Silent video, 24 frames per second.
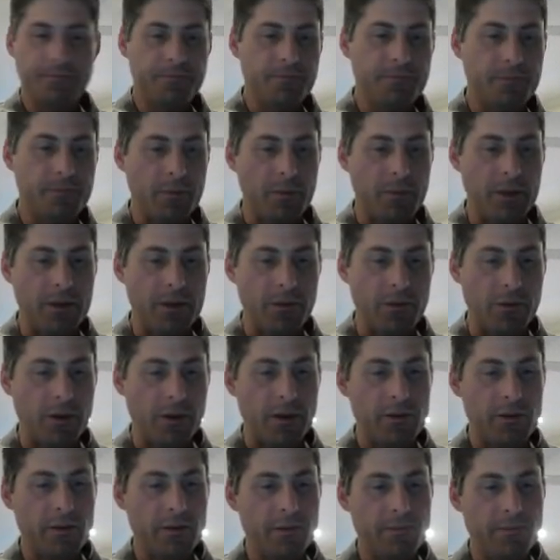Let me do
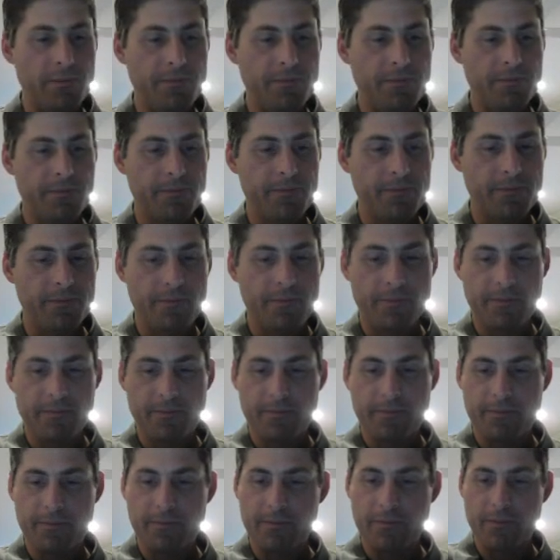this.
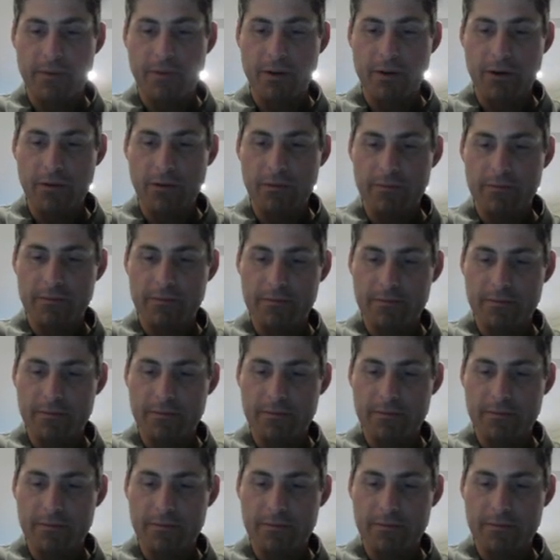No.